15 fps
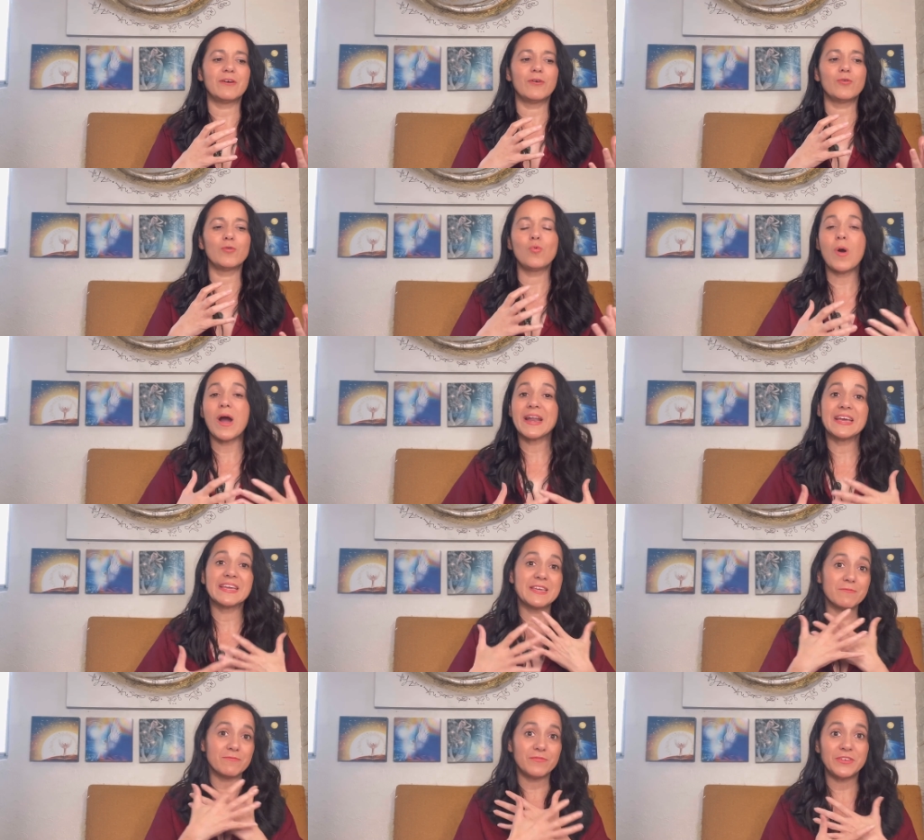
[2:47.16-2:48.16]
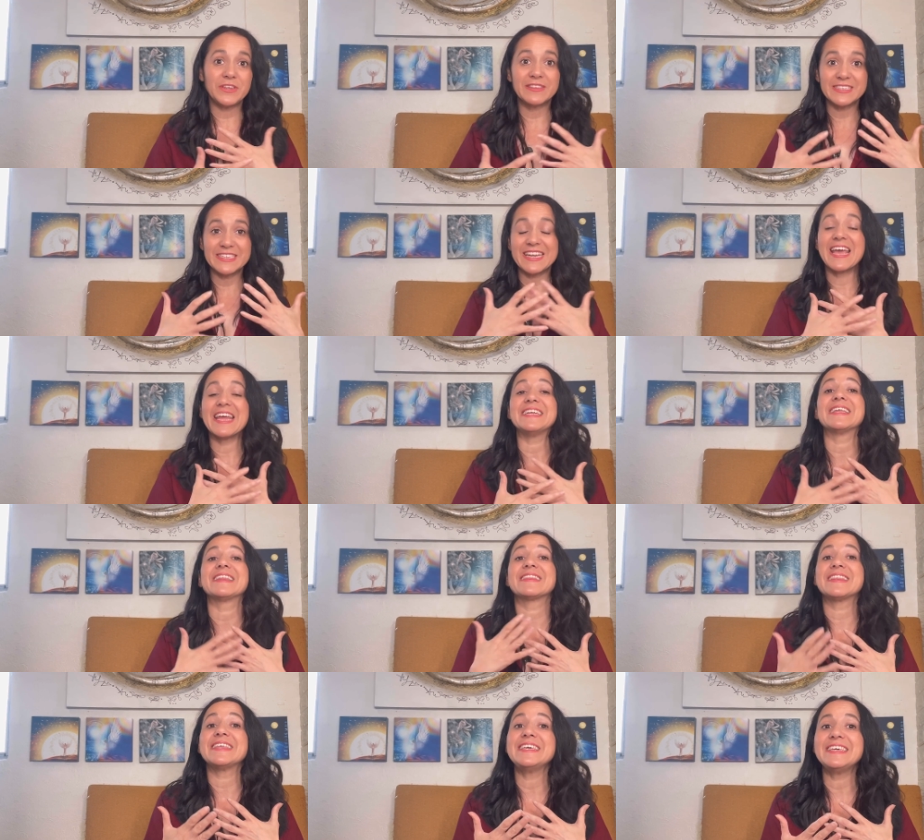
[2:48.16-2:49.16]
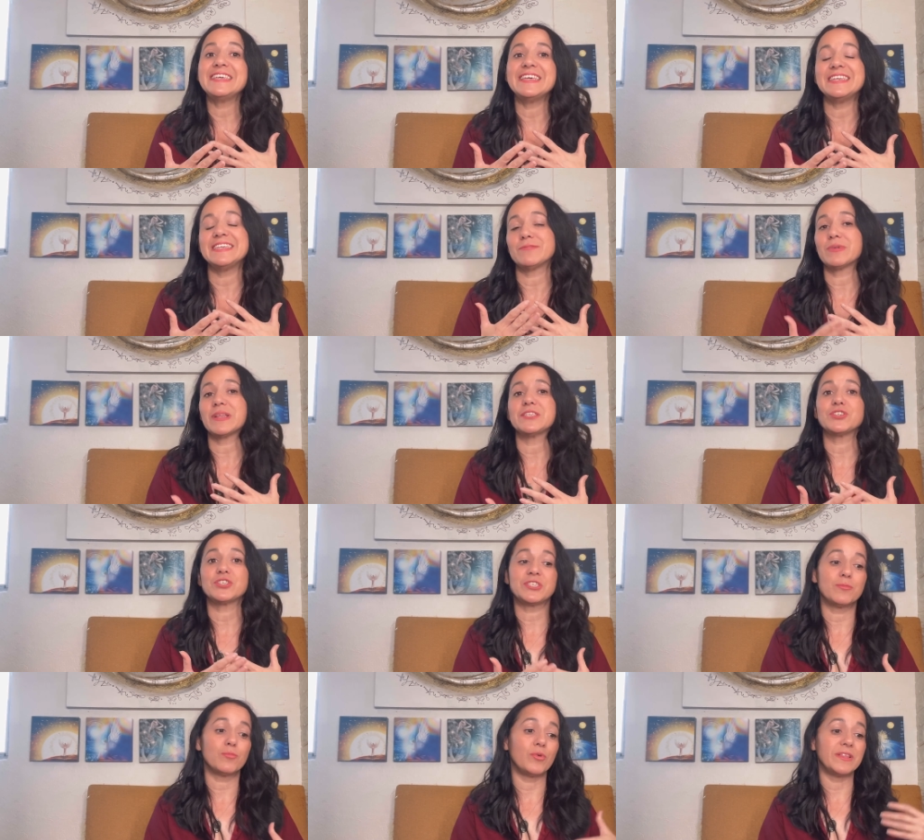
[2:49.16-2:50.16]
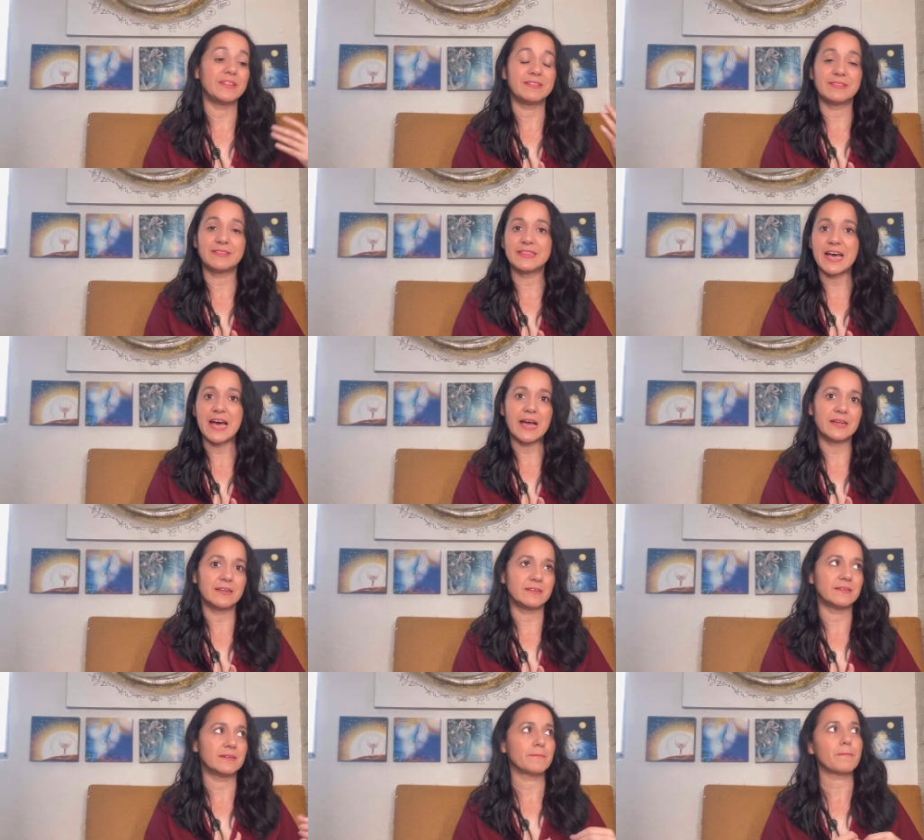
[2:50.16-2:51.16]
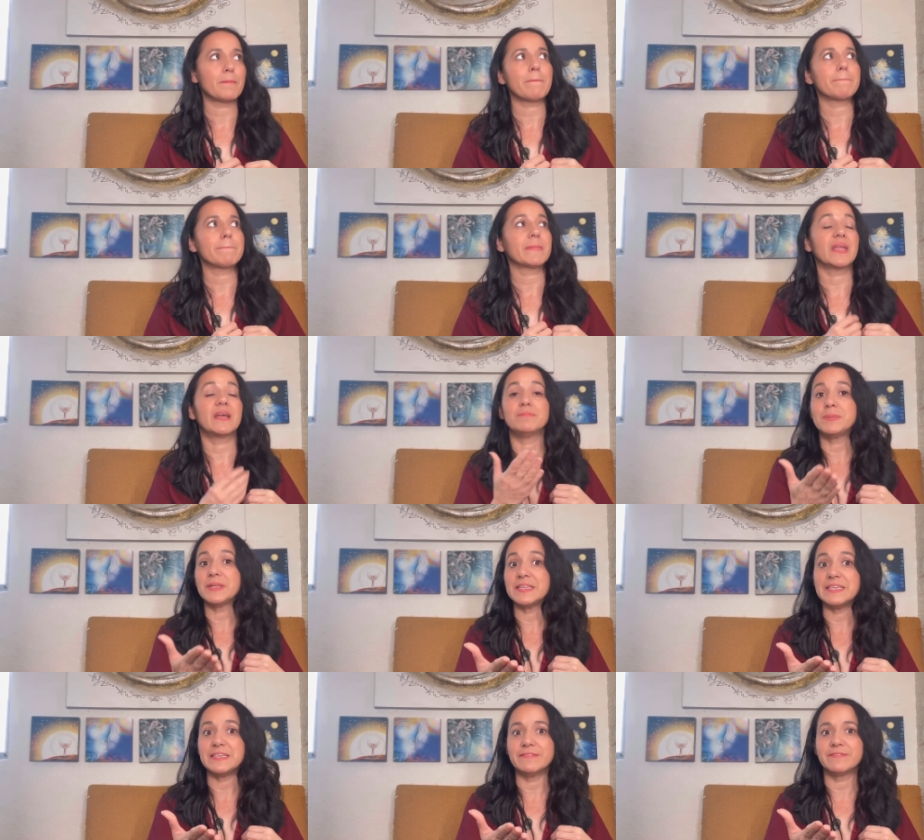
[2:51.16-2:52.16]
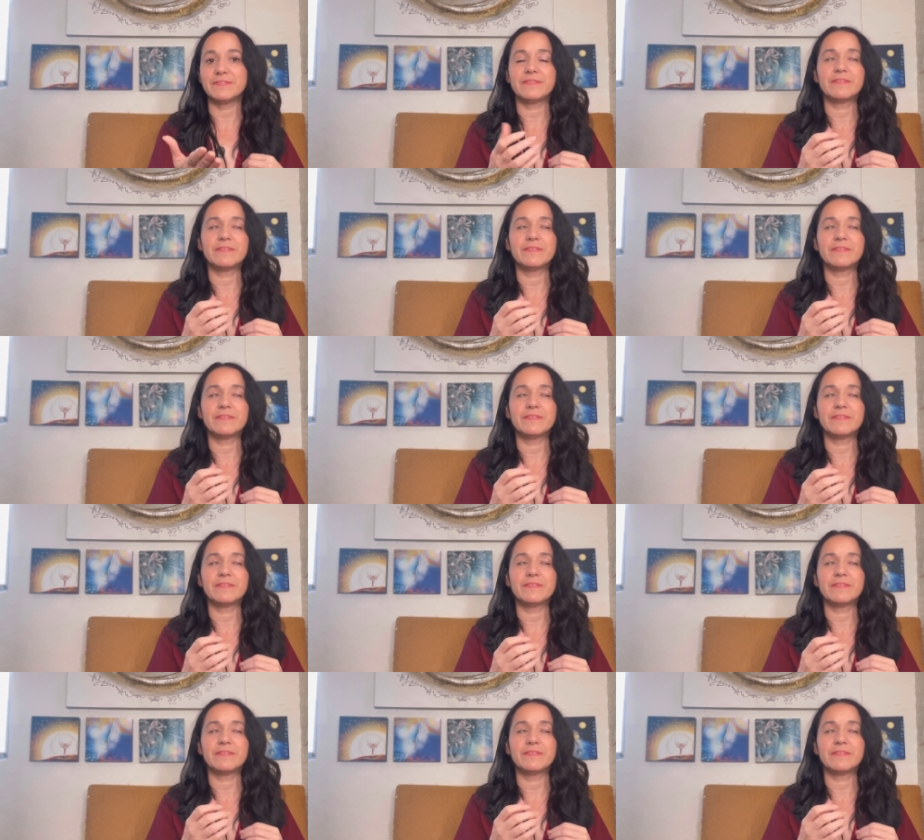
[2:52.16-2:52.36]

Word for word: what I am feeling and thinking in relationship with that belief.